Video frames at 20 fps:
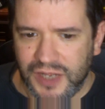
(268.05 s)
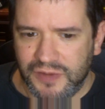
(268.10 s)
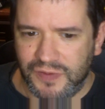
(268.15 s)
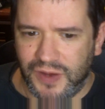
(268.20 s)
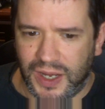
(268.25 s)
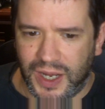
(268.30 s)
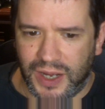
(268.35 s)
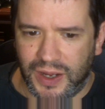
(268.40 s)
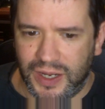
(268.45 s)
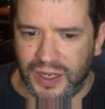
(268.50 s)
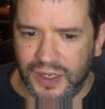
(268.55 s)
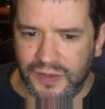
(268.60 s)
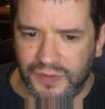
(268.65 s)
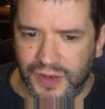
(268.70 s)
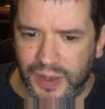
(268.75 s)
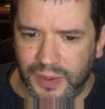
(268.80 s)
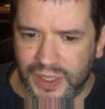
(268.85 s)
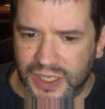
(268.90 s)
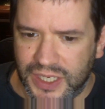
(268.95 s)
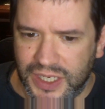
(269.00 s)
If
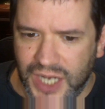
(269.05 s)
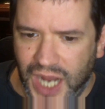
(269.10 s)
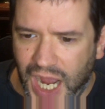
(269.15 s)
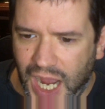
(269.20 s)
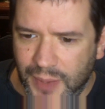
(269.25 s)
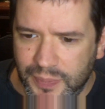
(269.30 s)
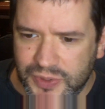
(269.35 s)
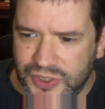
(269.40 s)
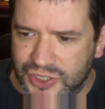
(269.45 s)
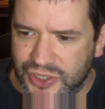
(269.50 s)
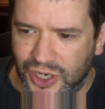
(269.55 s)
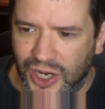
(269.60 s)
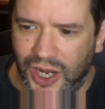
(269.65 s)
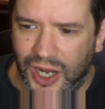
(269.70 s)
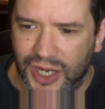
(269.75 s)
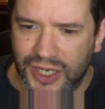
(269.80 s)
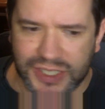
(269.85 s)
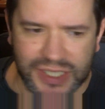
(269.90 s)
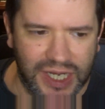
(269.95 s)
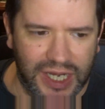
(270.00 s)
a cop
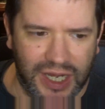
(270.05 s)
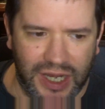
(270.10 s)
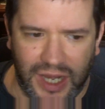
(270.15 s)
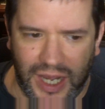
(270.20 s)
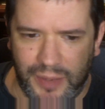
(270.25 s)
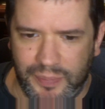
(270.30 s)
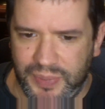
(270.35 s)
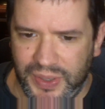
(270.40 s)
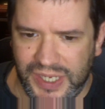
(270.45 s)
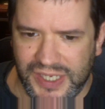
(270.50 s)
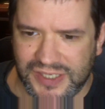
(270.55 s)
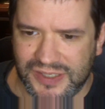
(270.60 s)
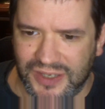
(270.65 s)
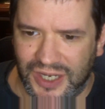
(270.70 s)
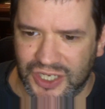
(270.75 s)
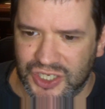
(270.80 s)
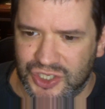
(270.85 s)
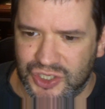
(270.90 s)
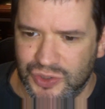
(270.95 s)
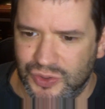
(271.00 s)
draws a
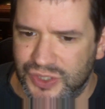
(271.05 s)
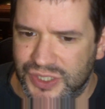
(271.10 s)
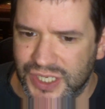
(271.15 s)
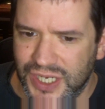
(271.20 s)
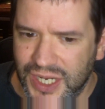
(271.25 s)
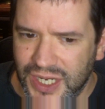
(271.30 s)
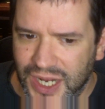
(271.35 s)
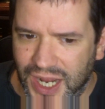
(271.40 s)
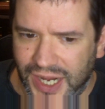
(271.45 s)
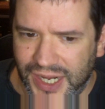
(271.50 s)
pistol and shoots